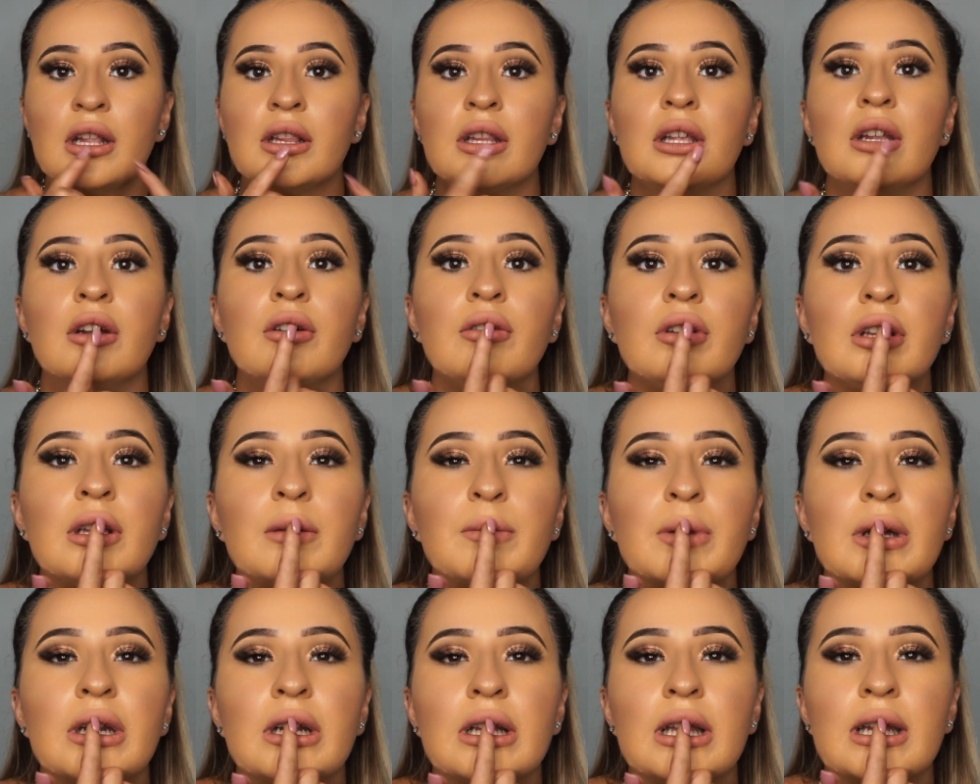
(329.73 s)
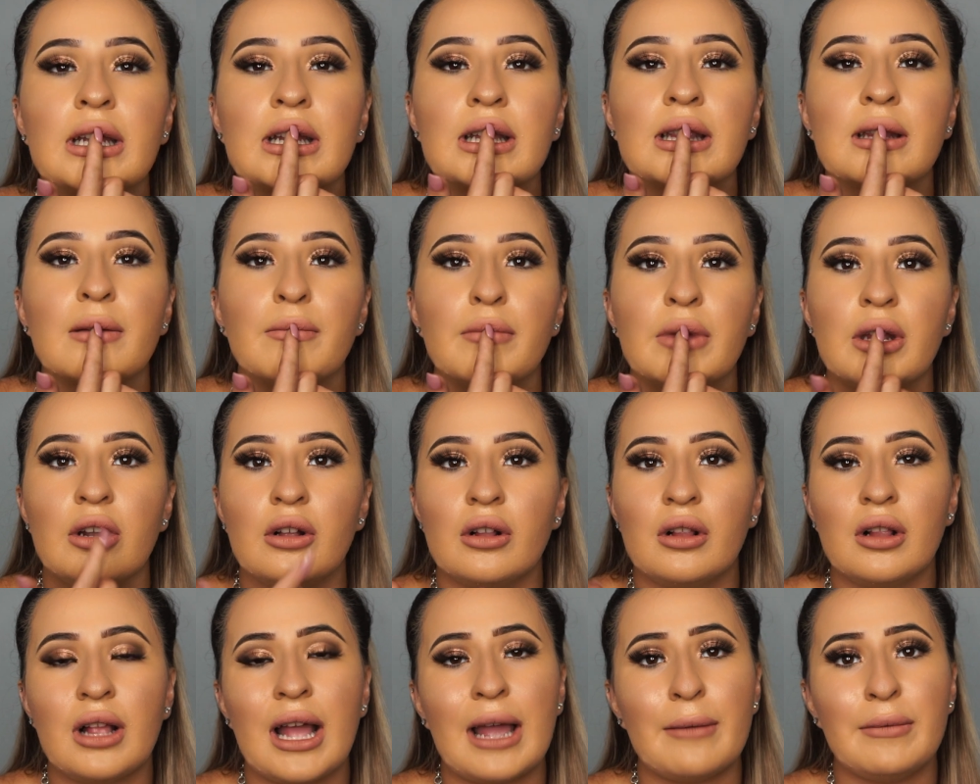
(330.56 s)
They don't really put it like in the
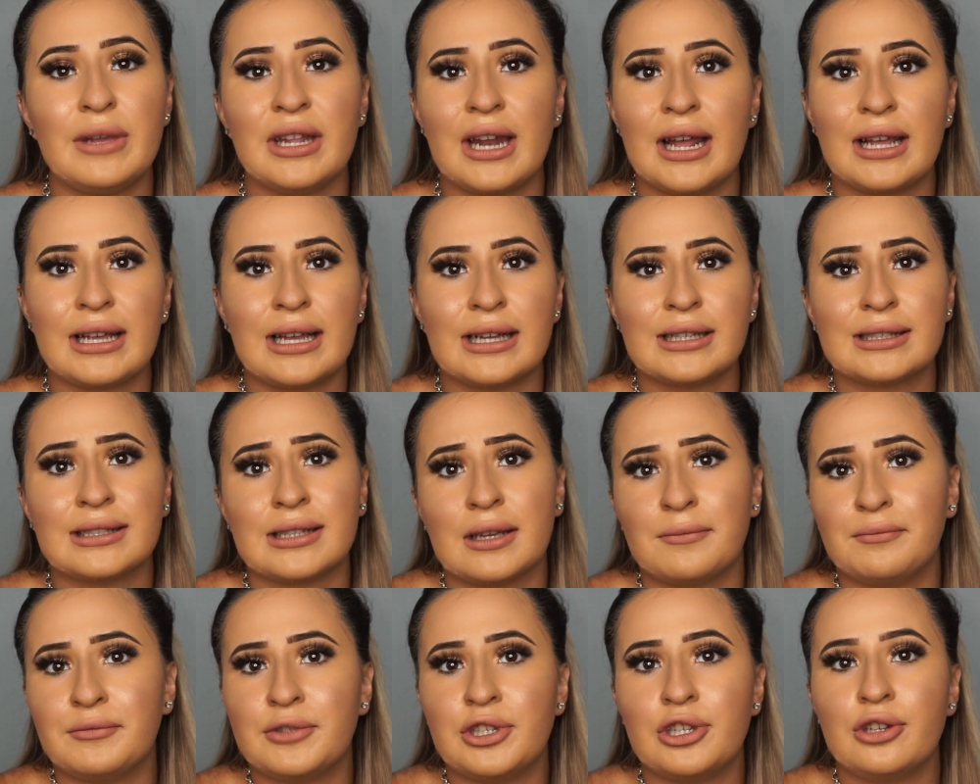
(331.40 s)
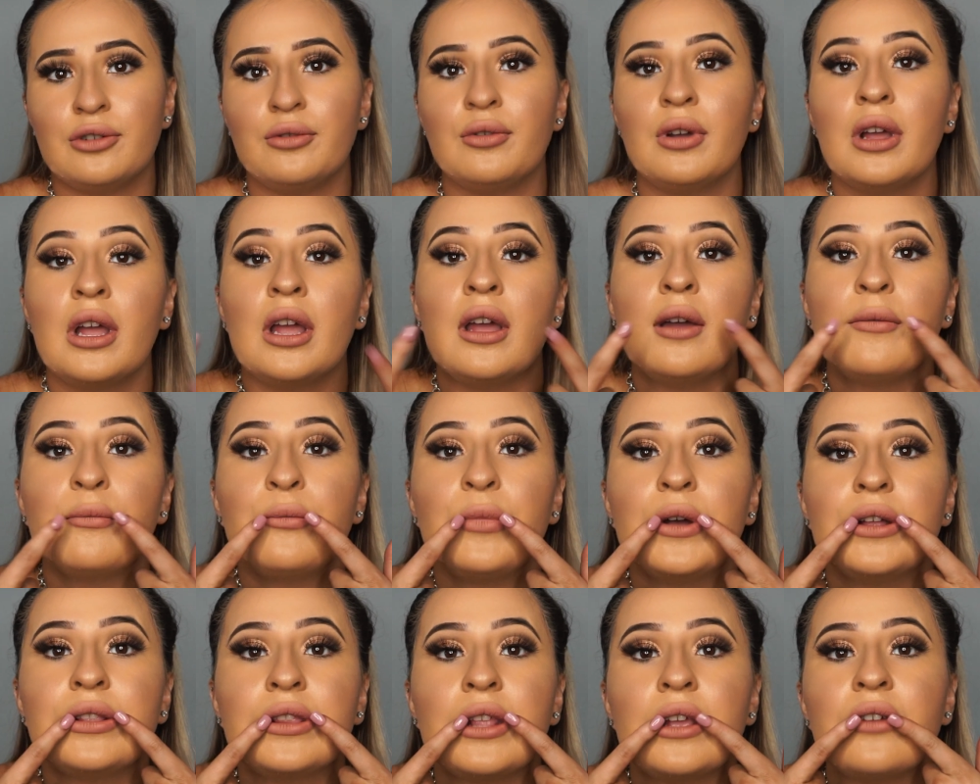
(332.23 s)
middle. I mean, I guess some do,
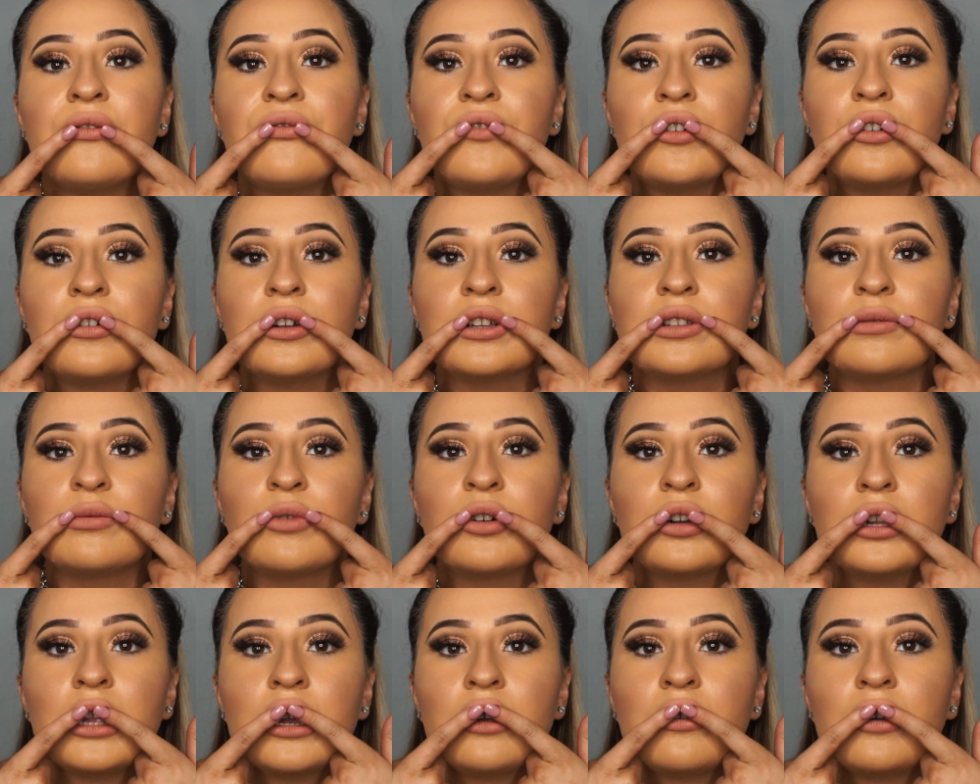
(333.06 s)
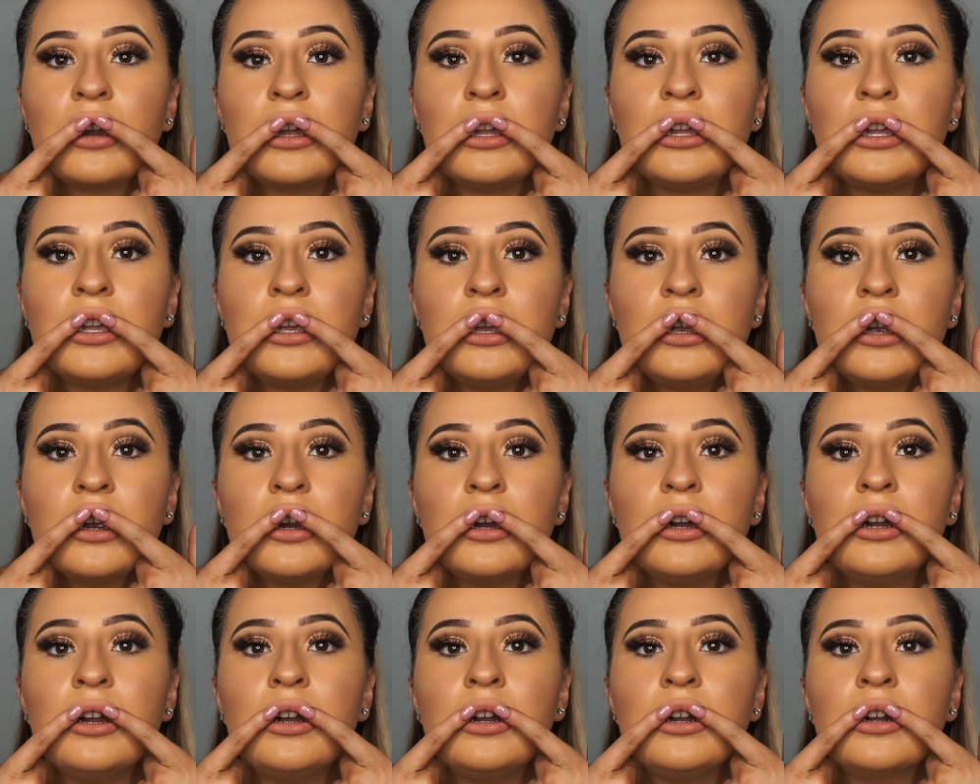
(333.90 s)
but they focus more like right
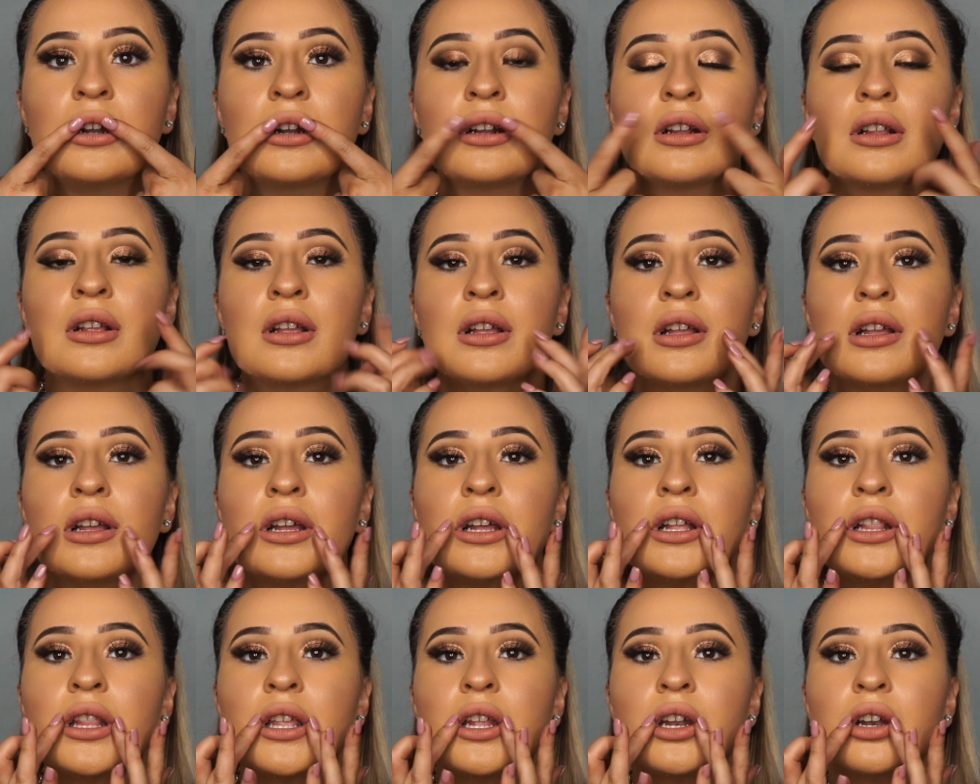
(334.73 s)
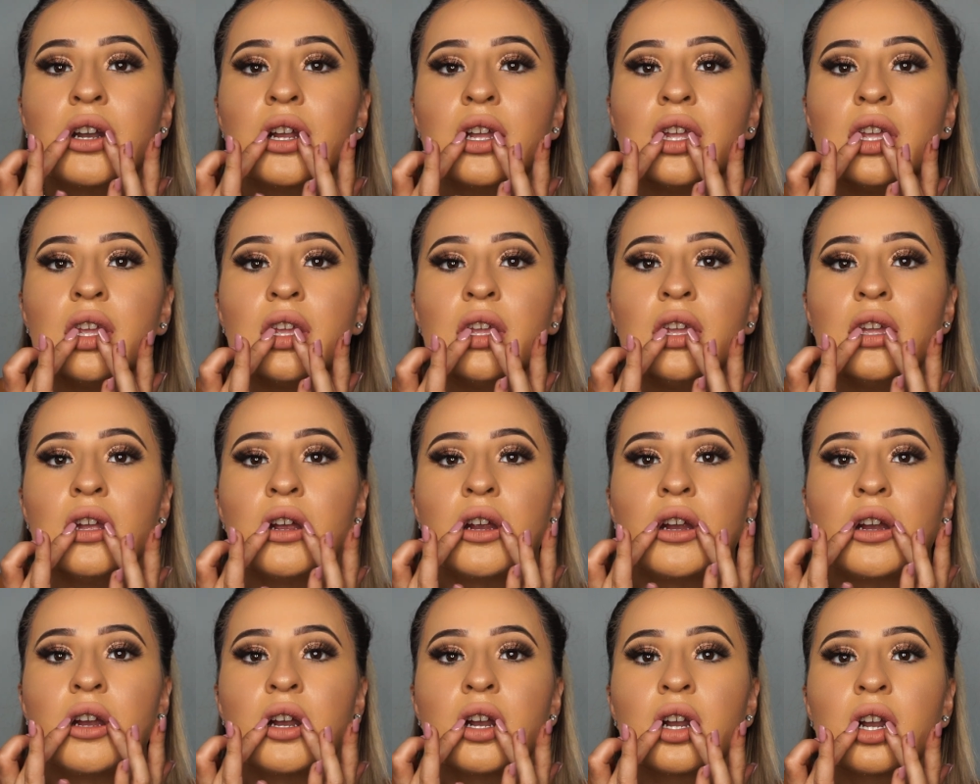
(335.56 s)
here and then right
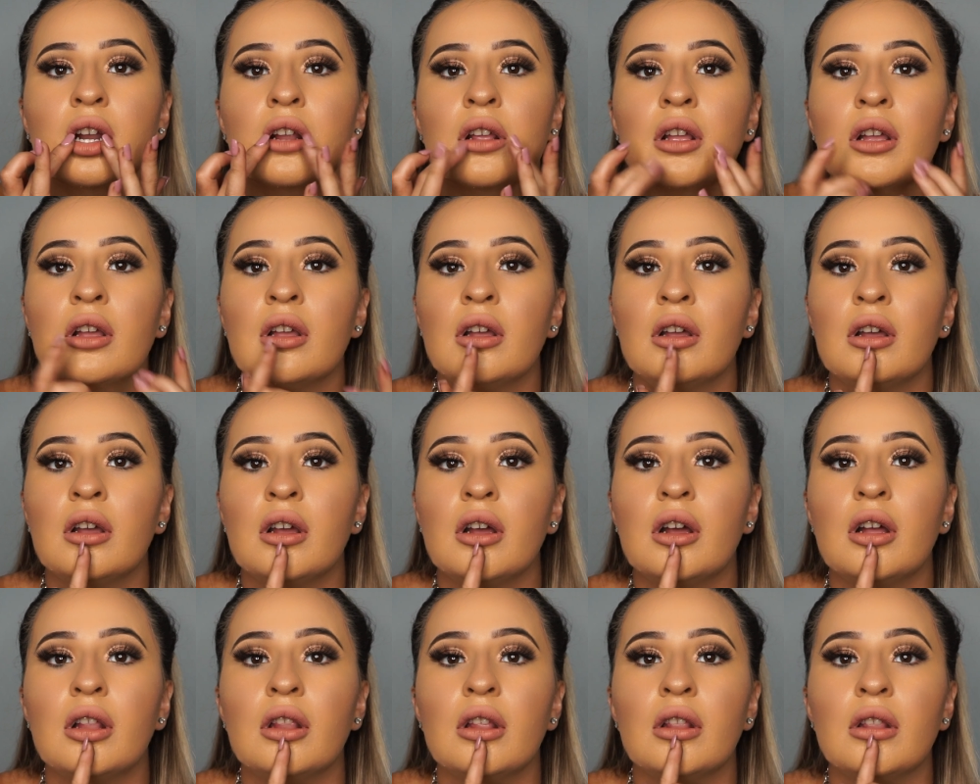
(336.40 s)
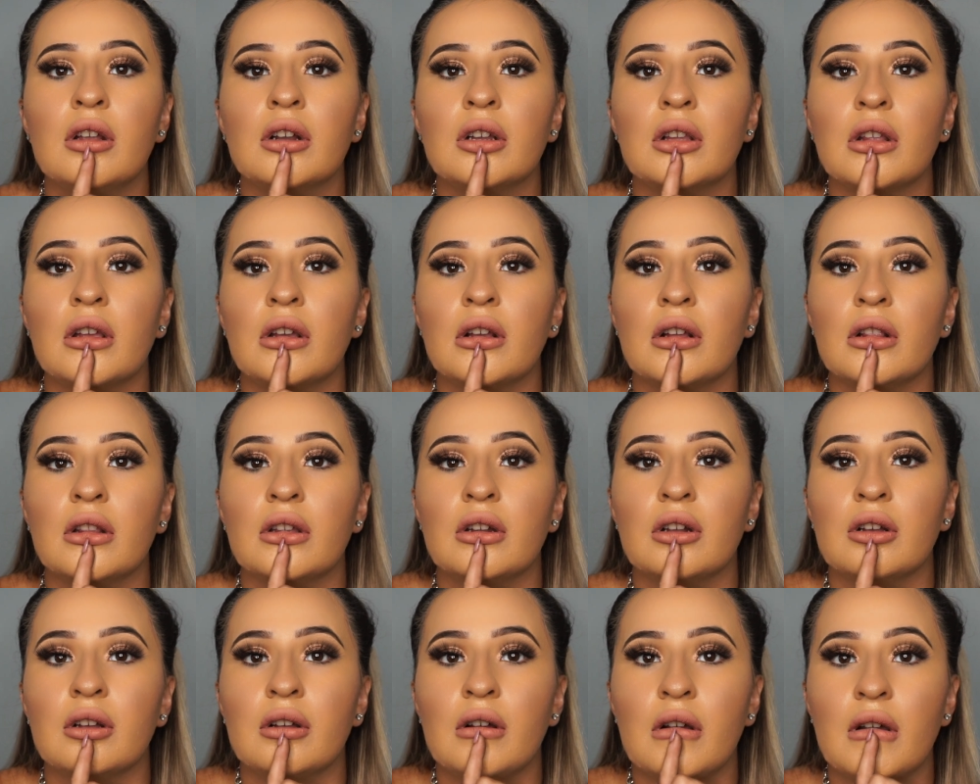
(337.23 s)
here, and then there's like a
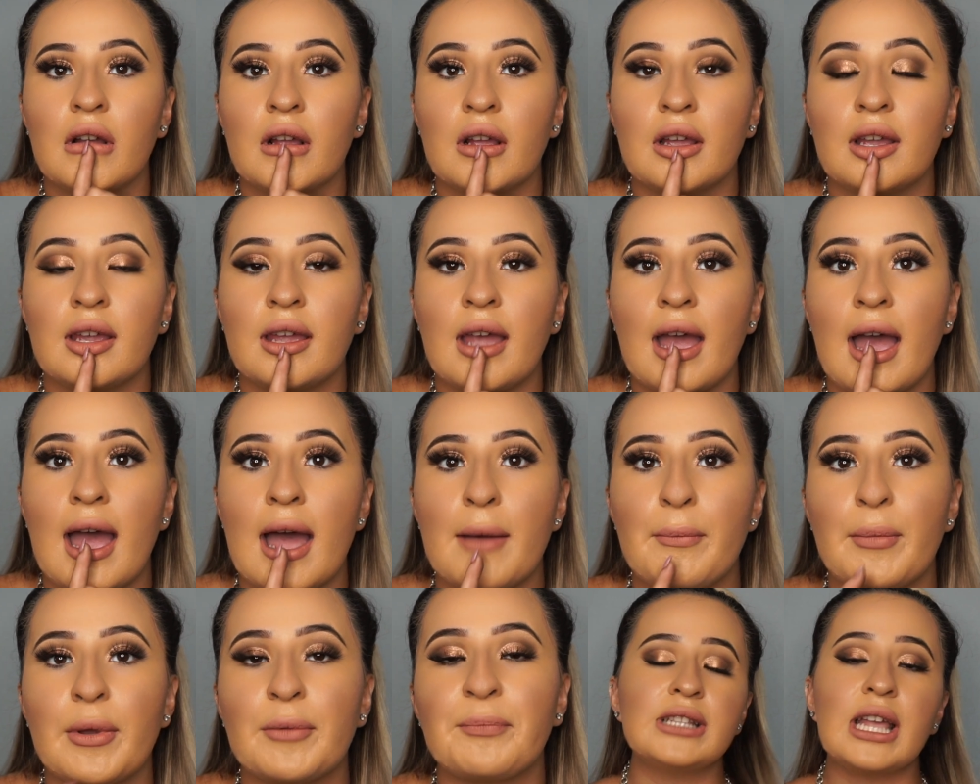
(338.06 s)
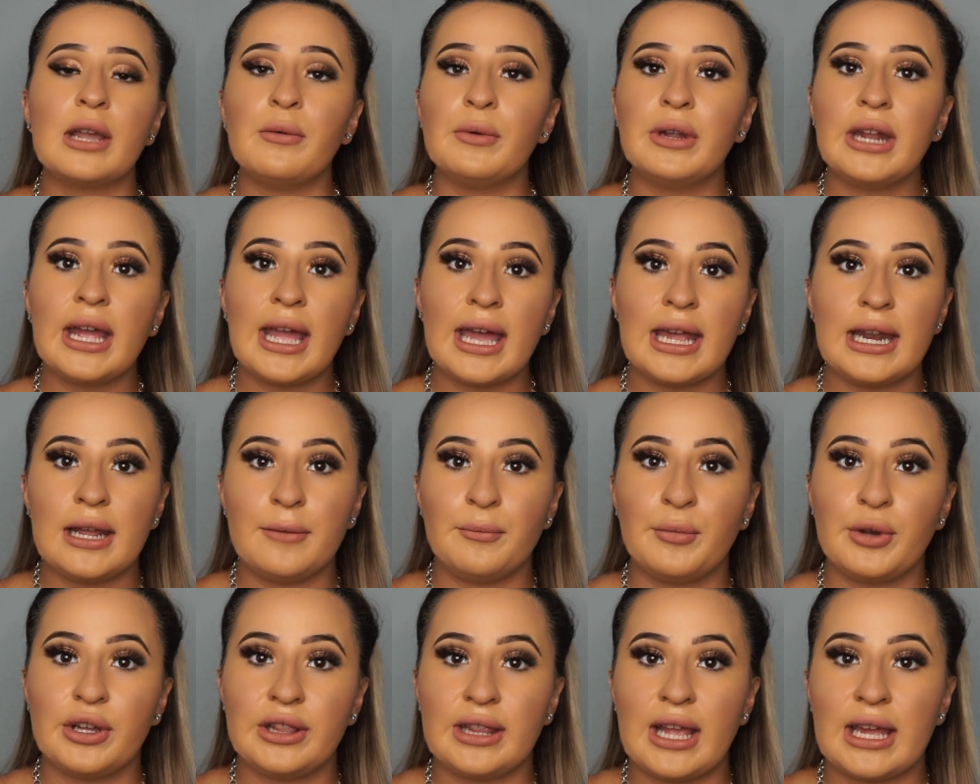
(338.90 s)
little gap. They went ahead
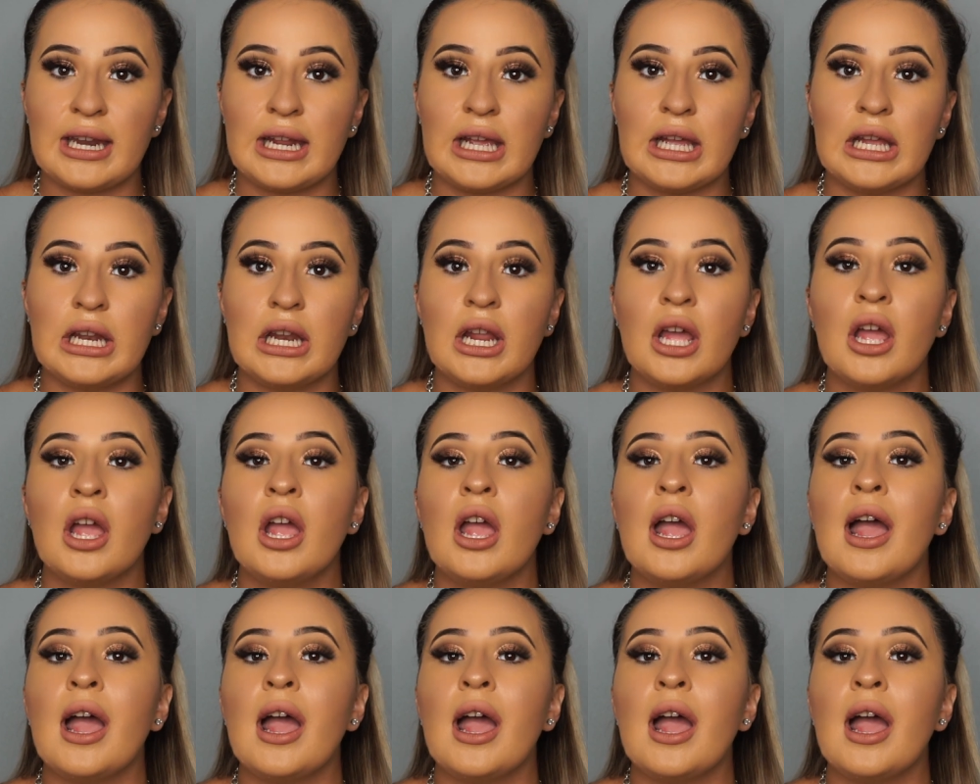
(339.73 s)
and put that in.